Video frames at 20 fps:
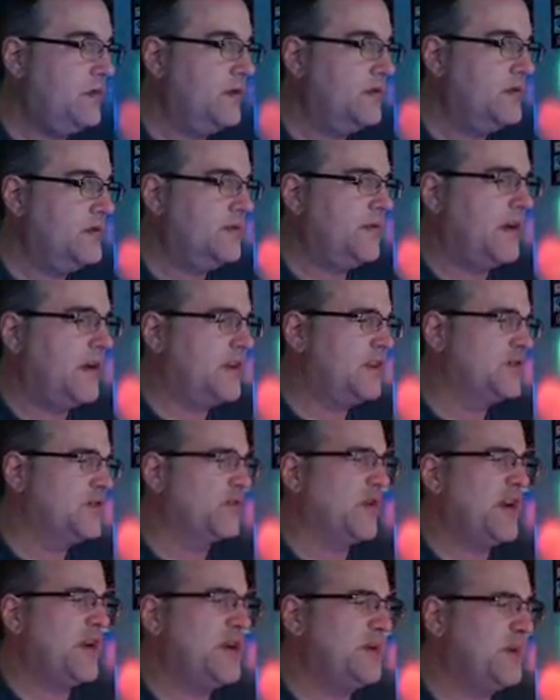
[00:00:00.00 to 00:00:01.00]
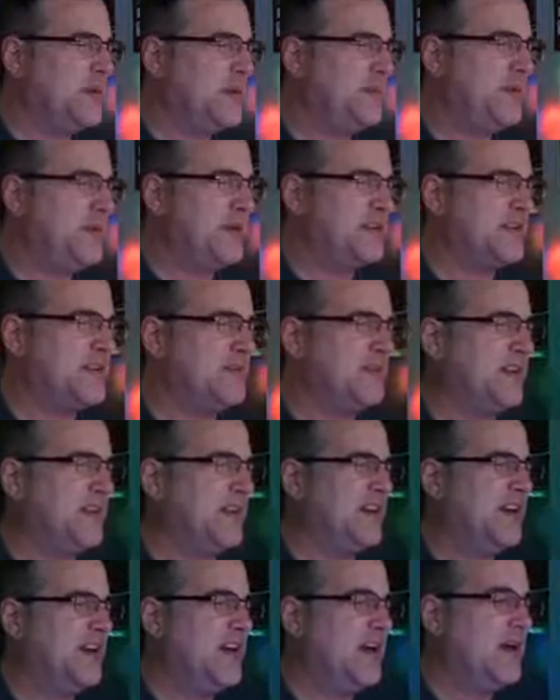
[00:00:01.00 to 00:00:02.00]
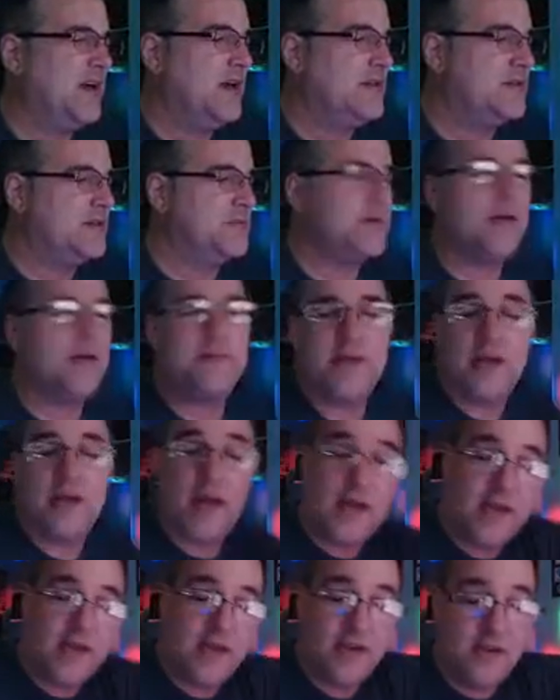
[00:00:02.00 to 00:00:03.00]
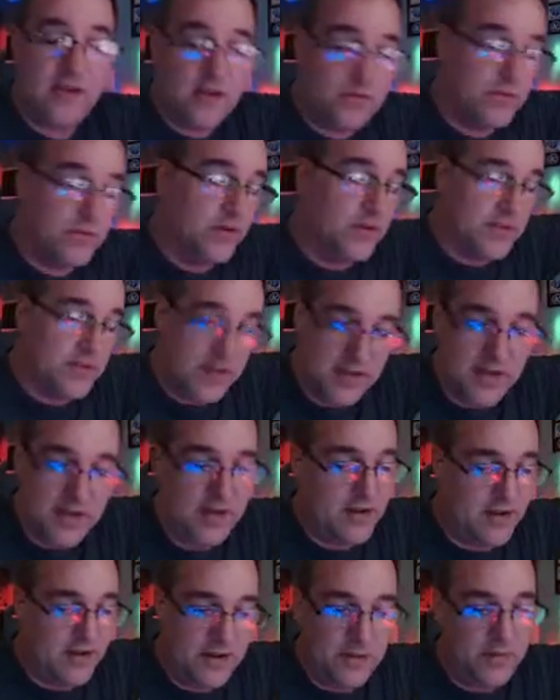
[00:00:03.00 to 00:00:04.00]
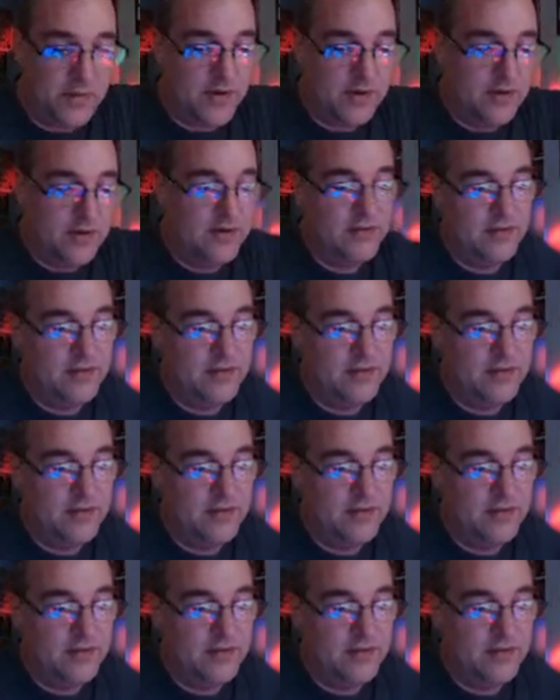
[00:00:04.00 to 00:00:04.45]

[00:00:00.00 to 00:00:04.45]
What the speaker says: See if I can just randomly pick something. Sometimes I get good ones. I get a good one.